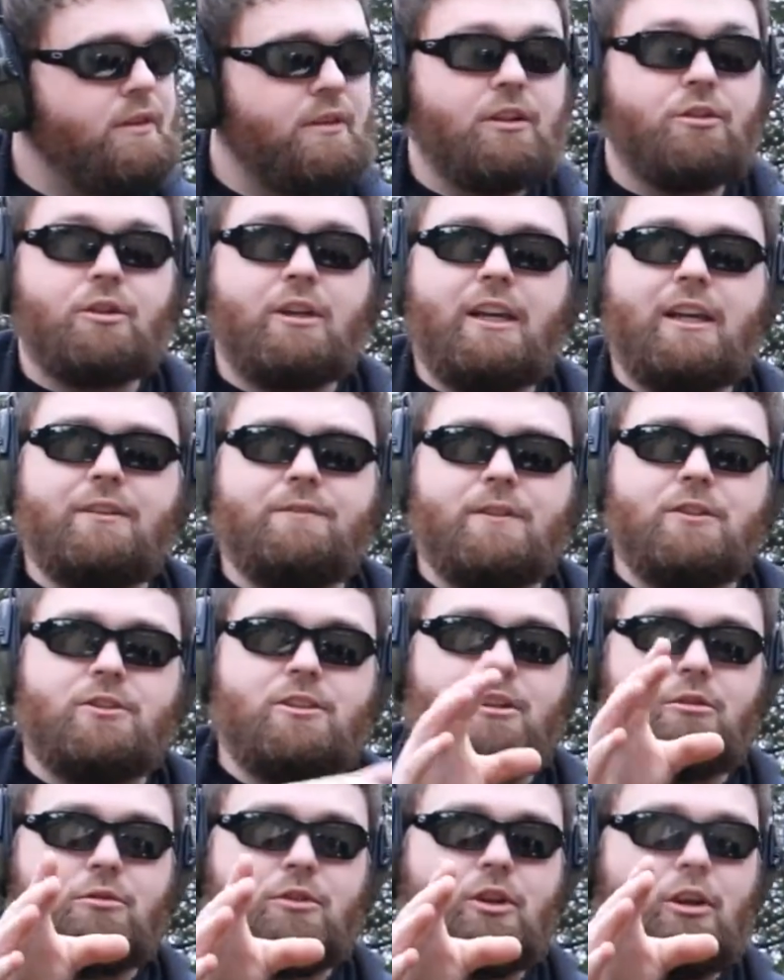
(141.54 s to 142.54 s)
Okay, if you
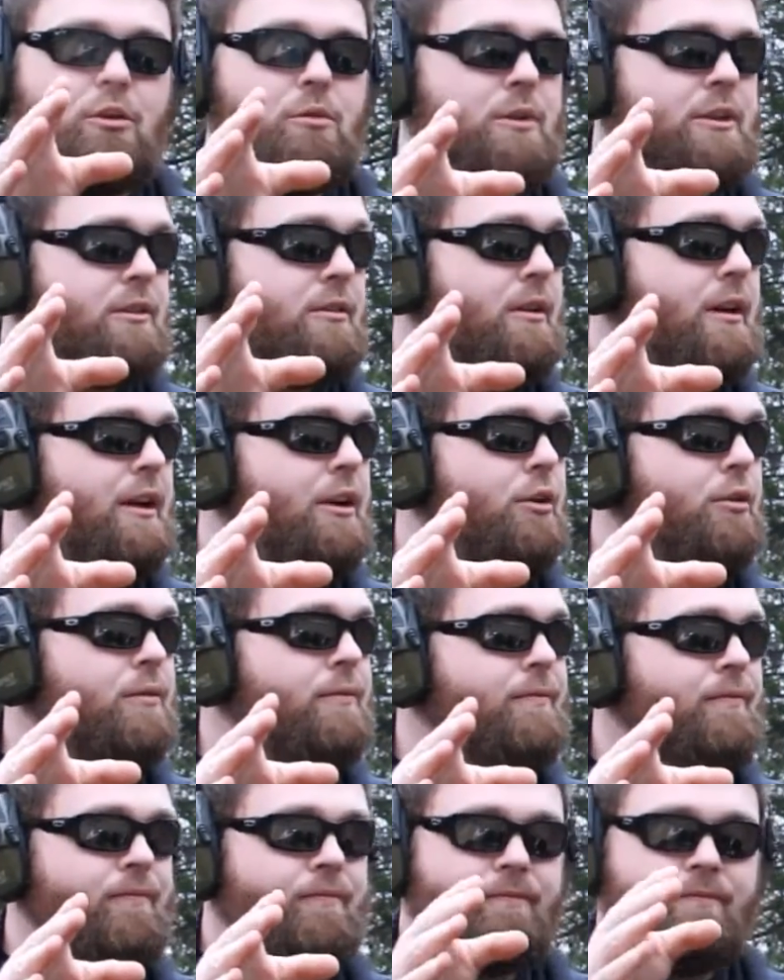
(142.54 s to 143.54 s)
shoot 2 in a row,
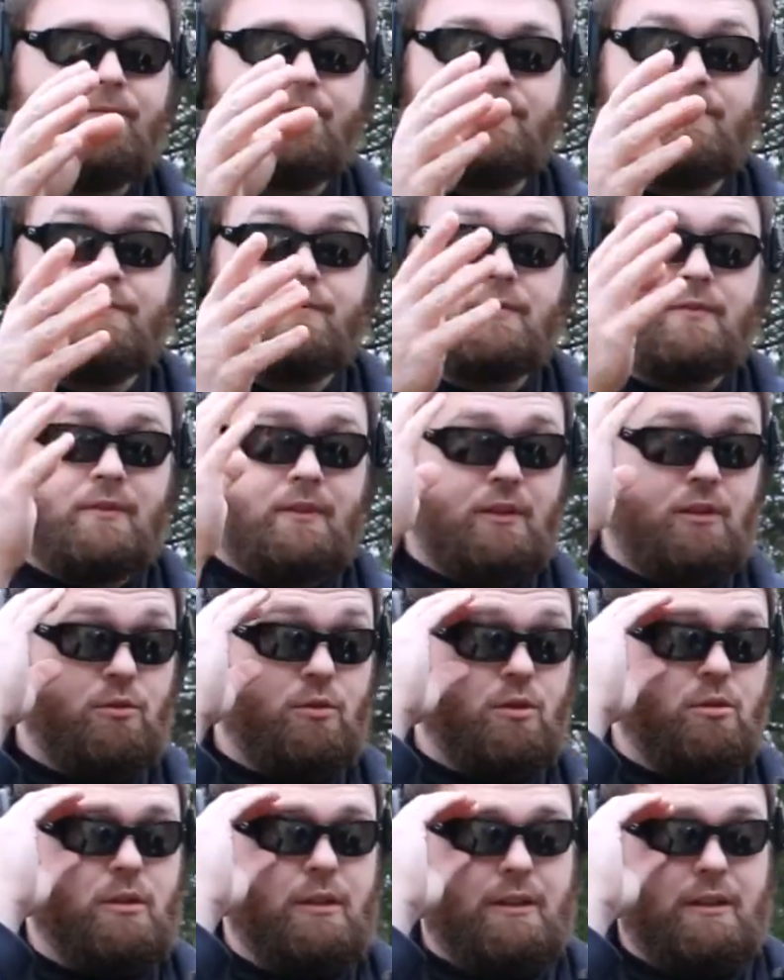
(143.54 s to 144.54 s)

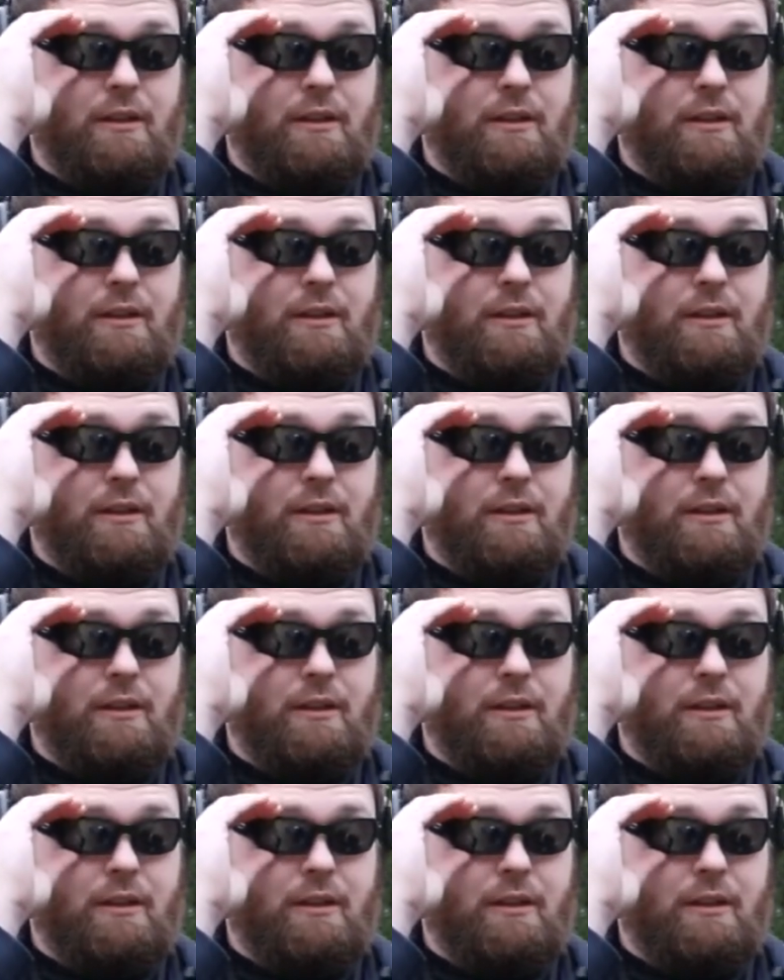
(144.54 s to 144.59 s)
whew,